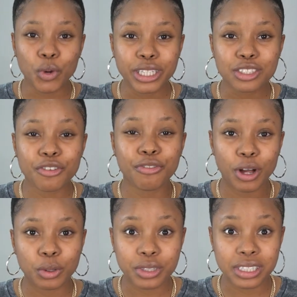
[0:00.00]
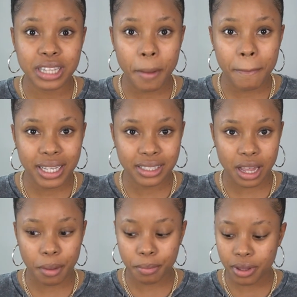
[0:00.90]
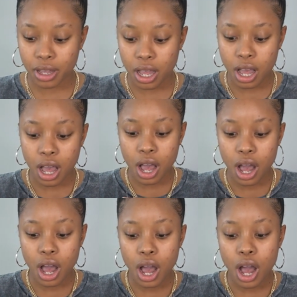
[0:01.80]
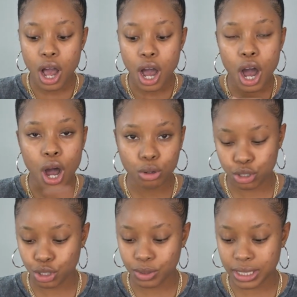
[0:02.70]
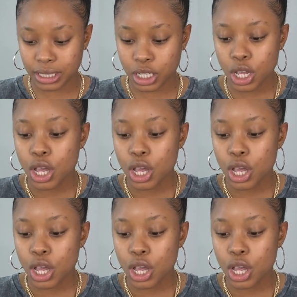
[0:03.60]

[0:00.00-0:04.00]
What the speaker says: going to follow step by step how she do it.